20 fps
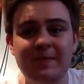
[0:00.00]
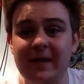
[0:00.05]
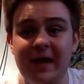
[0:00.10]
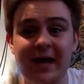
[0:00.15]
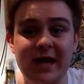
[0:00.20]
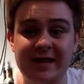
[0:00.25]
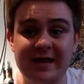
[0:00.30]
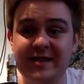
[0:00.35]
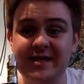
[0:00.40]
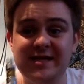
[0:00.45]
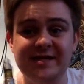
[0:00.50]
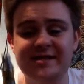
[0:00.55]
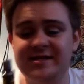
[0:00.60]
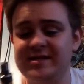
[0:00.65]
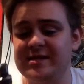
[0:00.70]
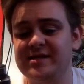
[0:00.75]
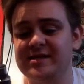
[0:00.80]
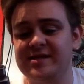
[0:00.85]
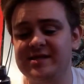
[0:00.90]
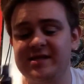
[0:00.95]
These
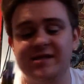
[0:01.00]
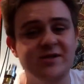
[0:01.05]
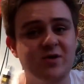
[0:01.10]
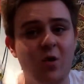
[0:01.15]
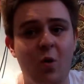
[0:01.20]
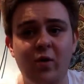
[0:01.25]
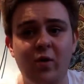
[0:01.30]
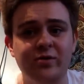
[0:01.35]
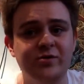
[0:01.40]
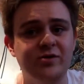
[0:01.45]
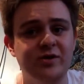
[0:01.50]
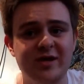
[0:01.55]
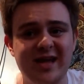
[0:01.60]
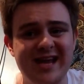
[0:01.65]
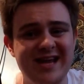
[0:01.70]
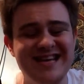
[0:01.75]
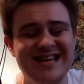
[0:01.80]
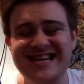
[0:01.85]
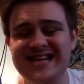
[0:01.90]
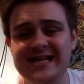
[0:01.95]
coils are
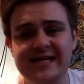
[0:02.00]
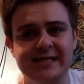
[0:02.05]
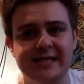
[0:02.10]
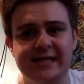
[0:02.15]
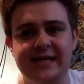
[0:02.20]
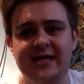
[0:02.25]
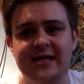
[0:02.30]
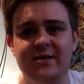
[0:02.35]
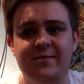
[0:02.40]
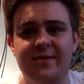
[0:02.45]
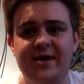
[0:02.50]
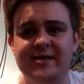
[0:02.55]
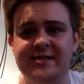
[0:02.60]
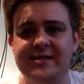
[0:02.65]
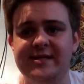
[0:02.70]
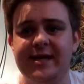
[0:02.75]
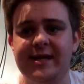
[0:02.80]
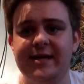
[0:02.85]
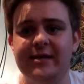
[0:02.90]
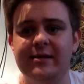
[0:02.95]
easily the best
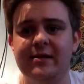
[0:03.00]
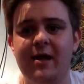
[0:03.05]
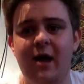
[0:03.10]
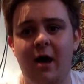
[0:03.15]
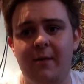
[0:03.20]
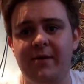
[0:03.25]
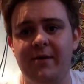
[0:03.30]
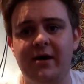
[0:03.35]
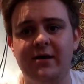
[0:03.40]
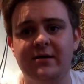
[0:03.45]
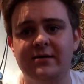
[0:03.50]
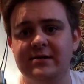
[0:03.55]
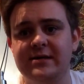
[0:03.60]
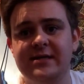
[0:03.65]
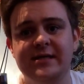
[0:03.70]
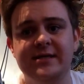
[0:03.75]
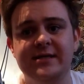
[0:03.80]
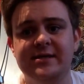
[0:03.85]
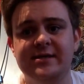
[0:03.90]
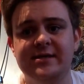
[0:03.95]
thing about
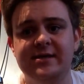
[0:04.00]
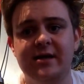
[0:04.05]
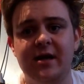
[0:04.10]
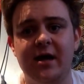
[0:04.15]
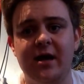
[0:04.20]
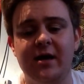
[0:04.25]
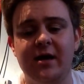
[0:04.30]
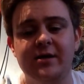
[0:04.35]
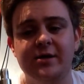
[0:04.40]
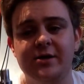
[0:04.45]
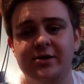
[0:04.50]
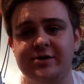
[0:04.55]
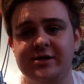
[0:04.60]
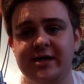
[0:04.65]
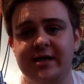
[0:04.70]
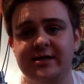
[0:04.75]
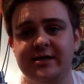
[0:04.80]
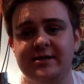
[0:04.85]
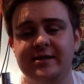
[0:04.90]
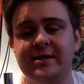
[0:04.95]
these the new
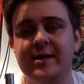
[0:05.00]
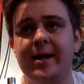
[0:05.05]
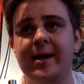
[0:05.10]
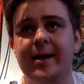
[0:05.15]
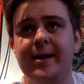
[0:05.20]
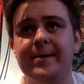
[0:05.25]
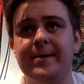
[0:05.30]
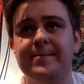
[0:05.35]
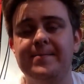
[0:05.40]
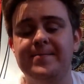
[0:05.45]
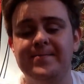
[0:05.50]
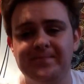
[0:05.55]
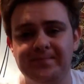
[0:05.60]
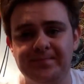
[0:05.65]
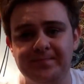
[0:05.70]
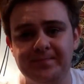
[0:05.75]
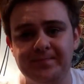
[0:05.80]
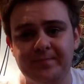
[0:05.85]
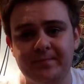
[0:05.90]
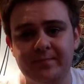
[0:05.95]
tanks.
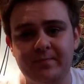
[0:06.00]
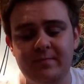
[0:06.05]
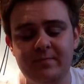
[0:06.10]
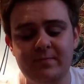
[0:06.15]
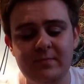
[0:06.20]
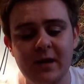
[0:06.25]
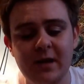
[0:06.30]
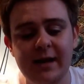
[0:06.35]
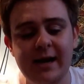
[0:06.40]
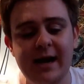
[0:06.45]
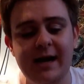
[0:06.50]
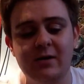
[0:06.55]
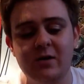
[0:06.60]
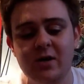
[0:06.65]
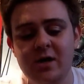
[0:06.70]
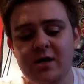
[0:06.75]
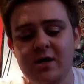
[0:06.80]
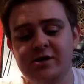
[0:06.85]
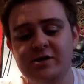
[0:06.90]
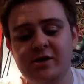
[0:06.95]
Now,
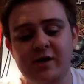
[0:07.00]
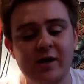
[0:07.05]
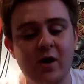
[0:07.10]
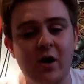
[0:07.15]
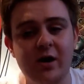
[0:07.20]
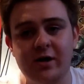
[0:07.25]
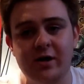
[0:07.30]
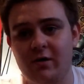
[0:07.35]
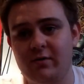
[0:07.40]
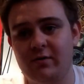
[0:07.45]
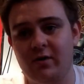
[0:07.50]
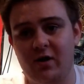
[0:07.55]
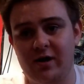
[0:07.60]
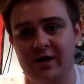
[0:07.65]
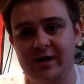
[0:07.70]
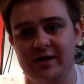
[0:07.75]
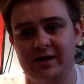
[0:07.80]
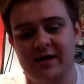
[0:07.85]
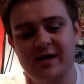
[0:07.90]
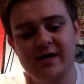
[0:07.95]
something I don't
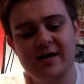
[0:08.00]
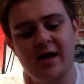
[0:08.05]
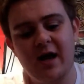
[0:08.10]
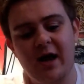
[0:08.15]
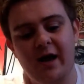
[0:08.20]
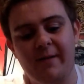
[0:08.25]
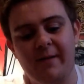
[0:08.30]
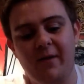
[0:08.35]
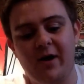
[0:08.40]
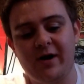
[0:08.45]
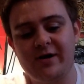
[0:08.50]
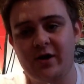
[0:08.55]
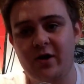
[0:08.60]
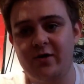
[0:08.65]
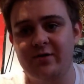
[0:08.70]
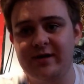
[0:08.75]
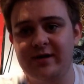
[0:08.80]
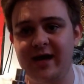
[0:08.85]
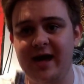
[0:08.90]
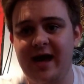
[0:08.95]
like. I
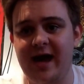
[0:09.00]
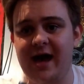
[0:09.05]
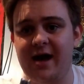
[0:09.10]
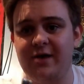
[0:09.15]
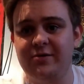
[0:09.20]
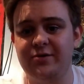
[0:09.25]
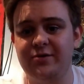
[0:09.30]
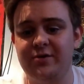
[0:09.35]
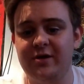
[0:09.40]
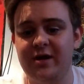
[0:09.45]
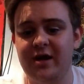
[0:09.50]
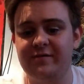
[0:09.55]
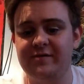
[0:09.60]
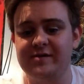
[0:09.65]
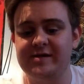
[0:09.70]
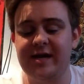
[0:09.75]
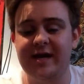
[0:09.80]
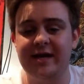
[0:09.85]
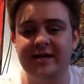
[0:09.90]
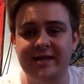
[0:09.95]
don't get how you can have a
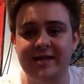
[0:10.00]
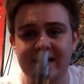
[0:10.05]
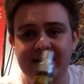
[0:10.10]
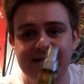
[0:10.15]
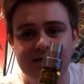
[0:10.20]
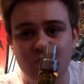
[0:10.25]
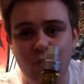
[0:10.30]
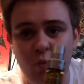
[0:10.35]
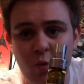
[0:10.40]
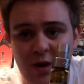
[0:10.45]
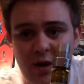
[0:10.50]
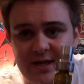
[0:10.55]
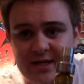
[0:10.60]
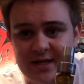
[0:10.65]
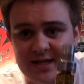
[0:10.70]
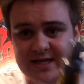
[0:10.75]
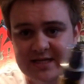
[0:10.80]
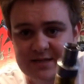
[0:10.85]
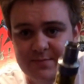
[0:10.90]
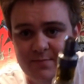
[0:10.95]
tank that is quite
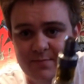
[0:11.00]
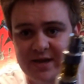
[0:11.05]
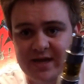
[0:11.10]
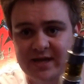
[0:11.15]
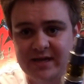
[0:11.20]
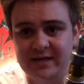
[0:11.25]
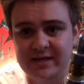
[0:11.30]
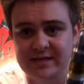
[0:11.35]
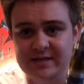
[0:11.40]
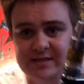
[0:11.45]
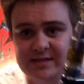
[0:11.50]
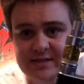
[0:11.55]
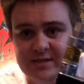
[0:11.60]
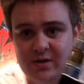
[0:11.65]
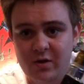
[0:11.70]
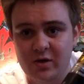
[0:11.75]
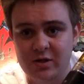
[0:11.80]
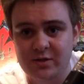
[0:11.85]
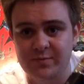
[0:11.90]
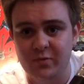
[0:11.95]
this big. This is
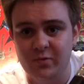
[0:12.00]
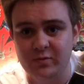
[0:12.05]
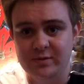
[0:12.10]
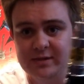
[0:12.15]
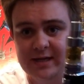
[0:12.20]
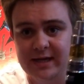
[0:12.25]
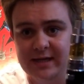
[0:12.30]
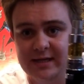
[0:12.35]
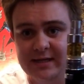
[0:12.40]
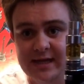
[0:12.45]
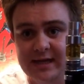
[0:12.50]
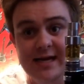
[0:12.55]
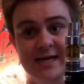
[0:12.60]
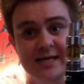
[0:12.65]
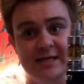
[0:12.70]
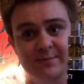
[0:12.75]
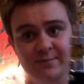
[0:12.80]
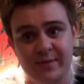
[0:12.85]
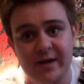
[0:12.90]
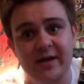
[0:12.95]
not a small tank. It
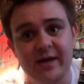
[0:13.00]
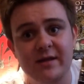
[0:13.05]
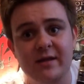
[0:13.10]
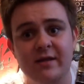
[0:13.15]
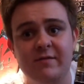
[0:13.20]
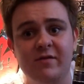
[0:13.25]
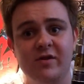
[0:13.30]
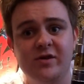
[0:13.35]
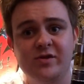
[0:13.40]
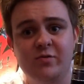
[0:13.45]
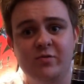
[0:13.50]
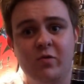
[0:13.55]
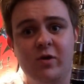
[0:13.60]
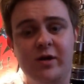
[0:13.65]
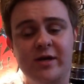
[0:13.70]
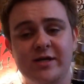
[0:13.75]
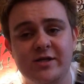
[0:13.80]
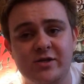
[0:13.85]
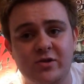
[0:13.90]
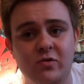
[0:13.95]
is bigger than the version 1.
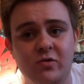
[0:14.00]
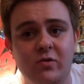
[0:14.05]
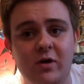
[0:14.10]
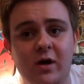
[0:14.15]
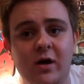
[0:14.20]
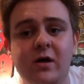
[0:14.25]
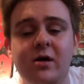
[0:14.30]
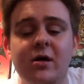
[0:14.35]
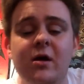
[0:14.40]
It's taller.